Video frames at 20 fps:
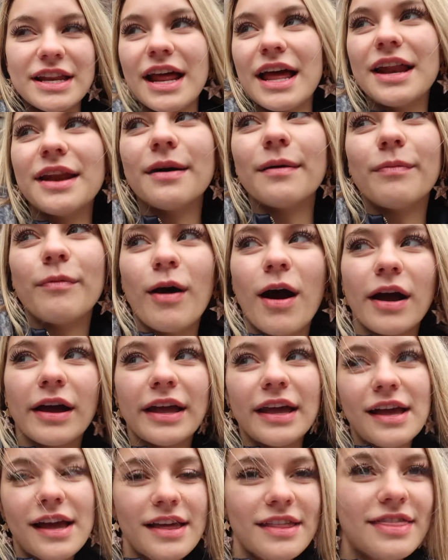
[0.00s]
gonna end up
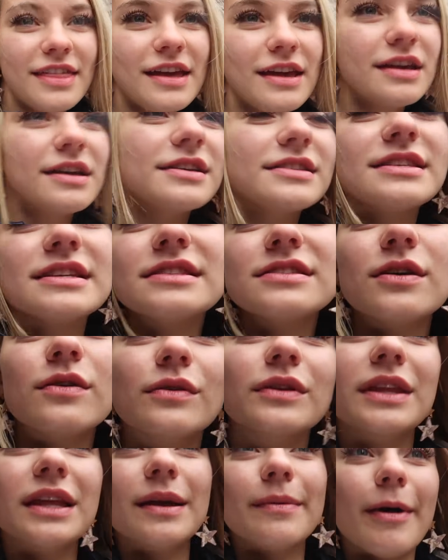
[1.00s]
walking, I think, because it's
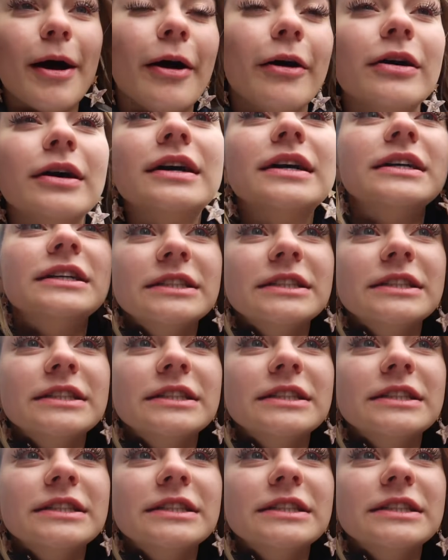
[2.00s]
only about